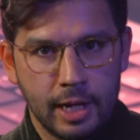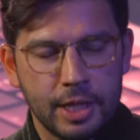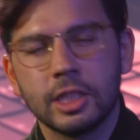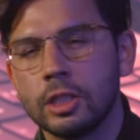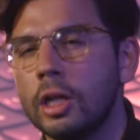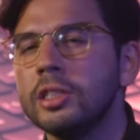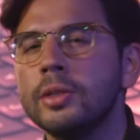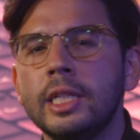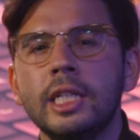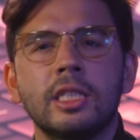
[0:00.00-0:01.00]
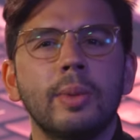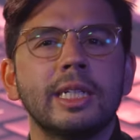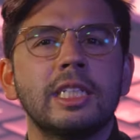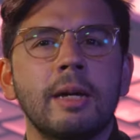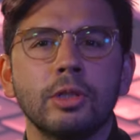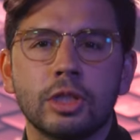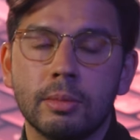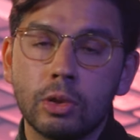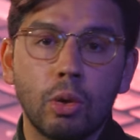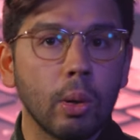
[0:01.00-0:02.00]
This is also an easy way to demo
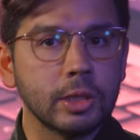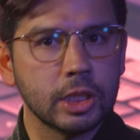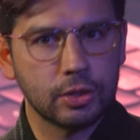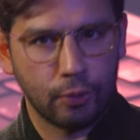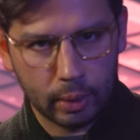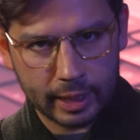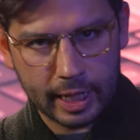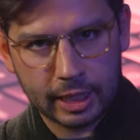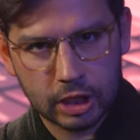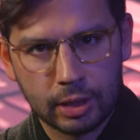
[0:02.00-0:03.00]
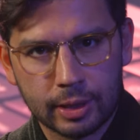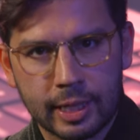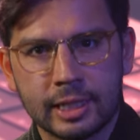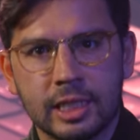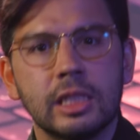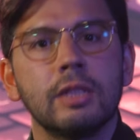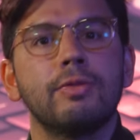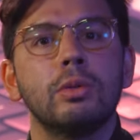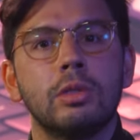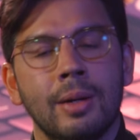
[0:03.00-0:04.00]
some gorgeous four K H D R content
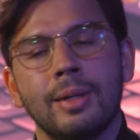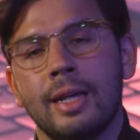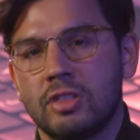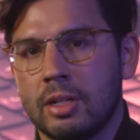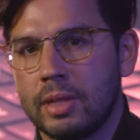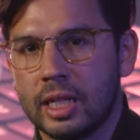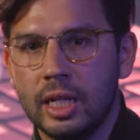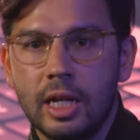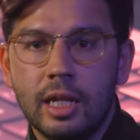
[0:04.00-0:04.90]
if you don't have something